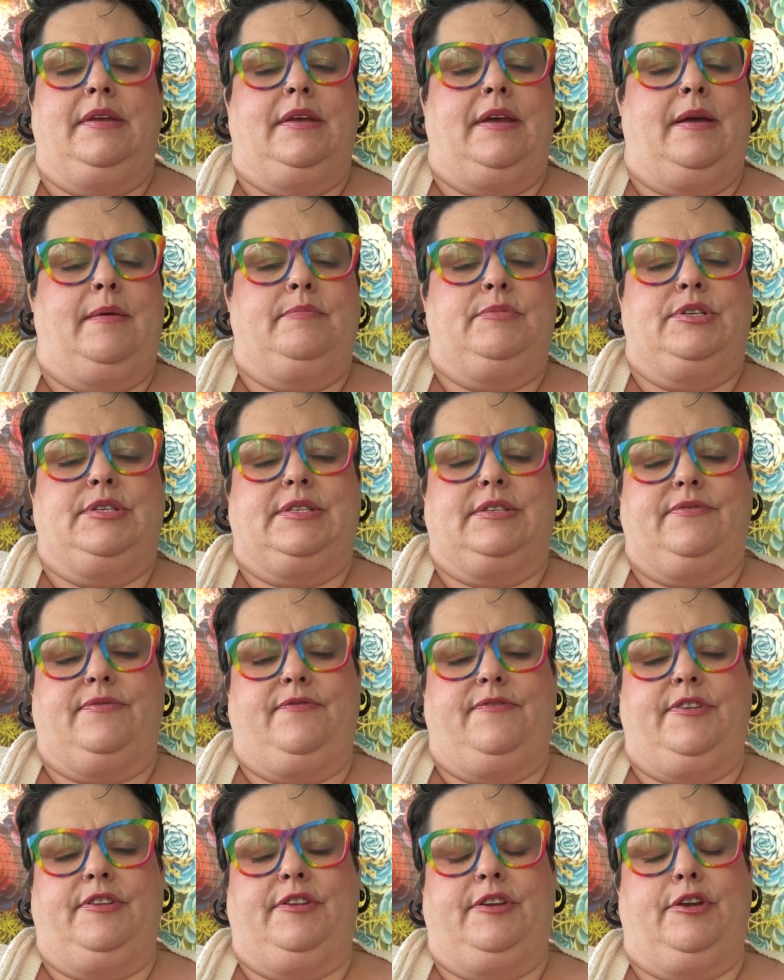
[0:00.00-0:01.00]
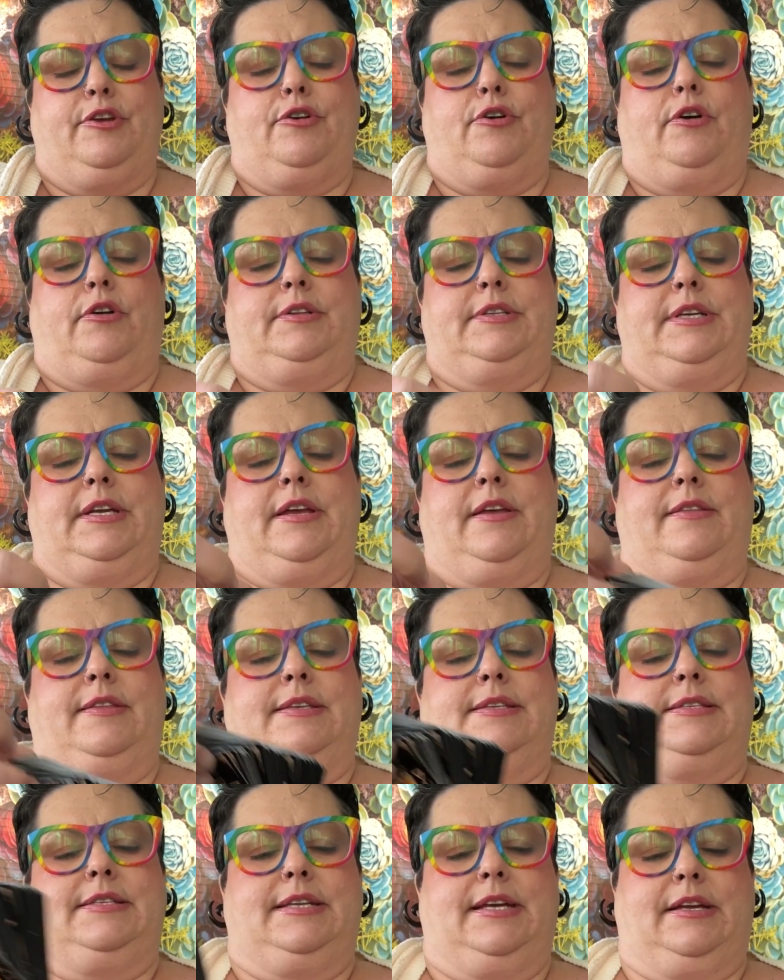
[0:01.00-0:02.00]
I'm just feeling called to cut
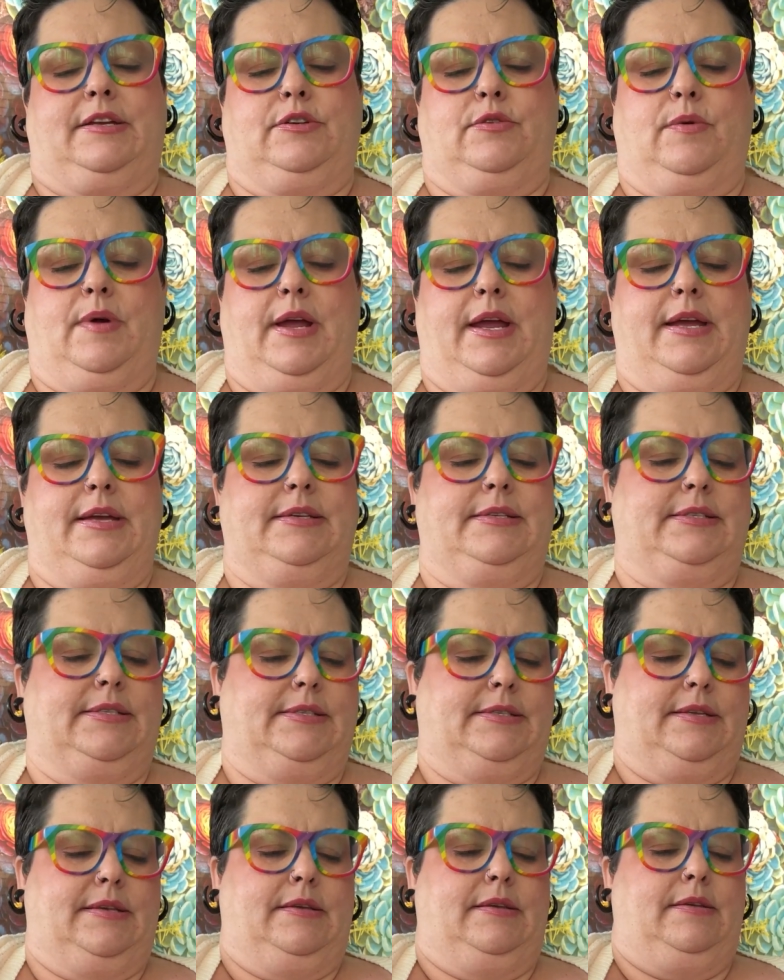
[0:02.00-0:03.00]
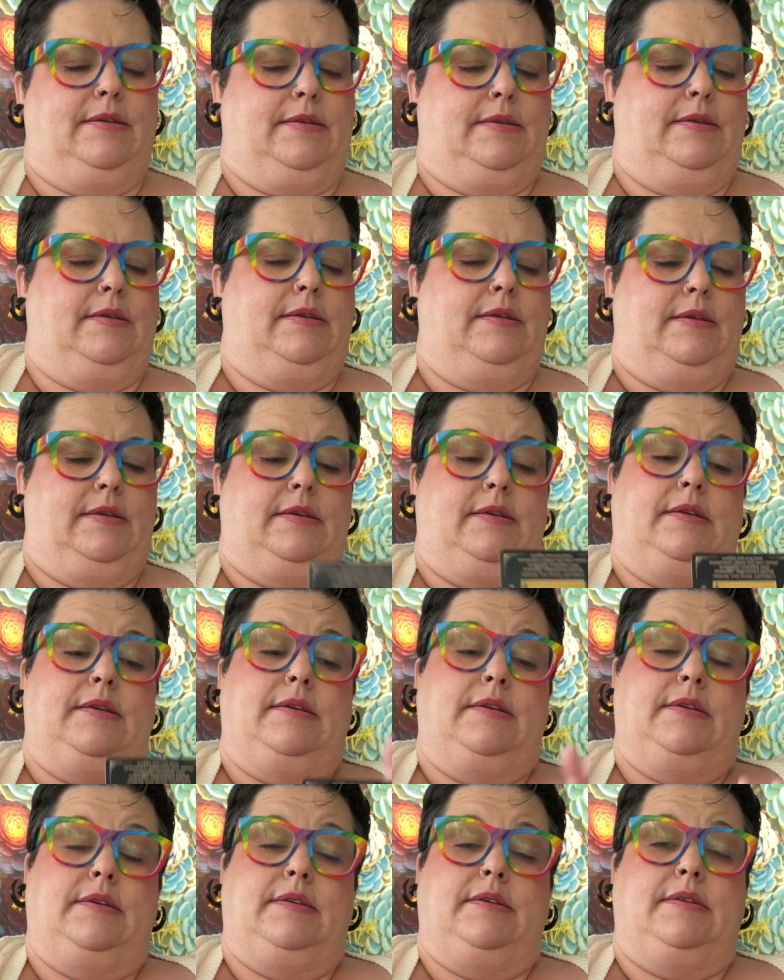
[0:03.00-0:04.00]
this deck twice.
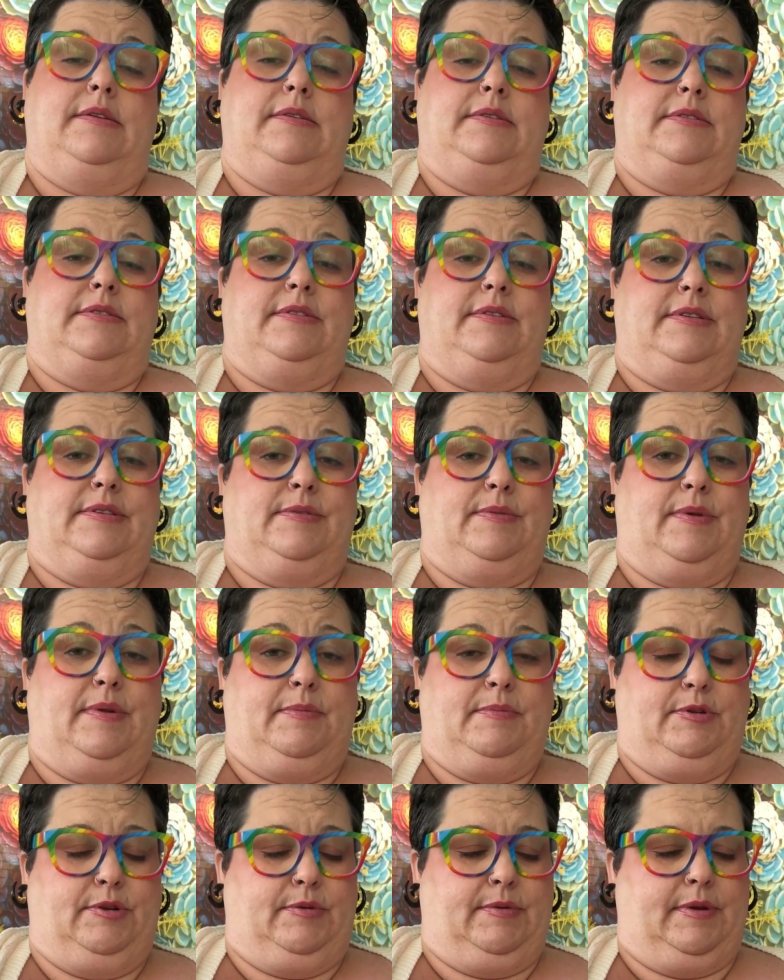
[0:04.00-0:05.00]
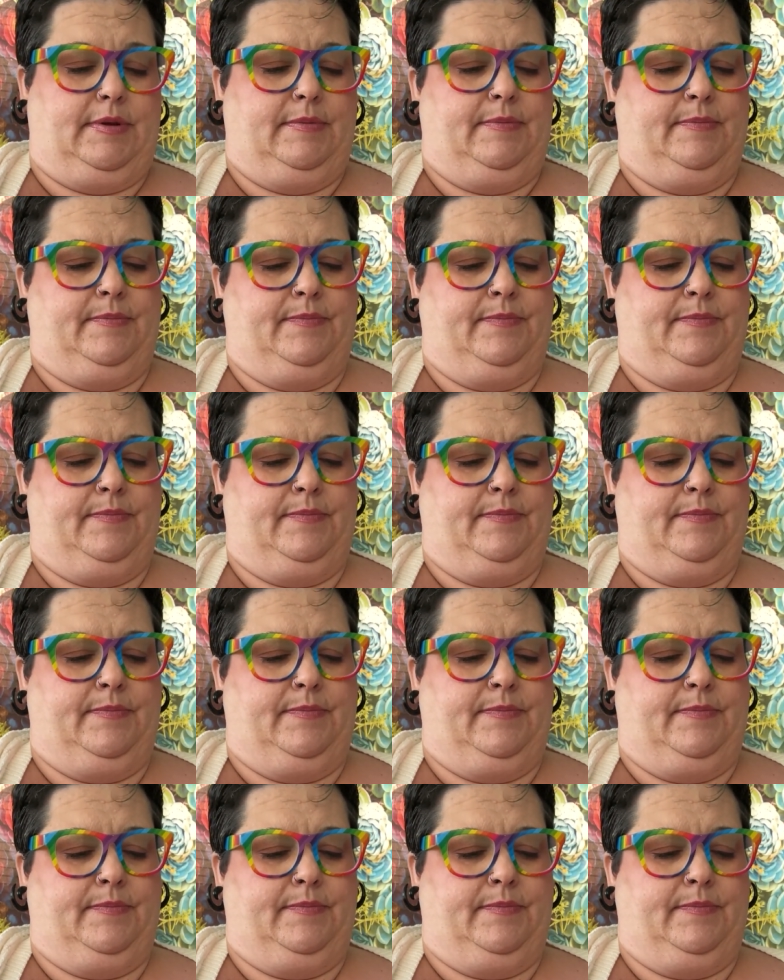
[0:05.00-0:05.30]
that's what I'm doing.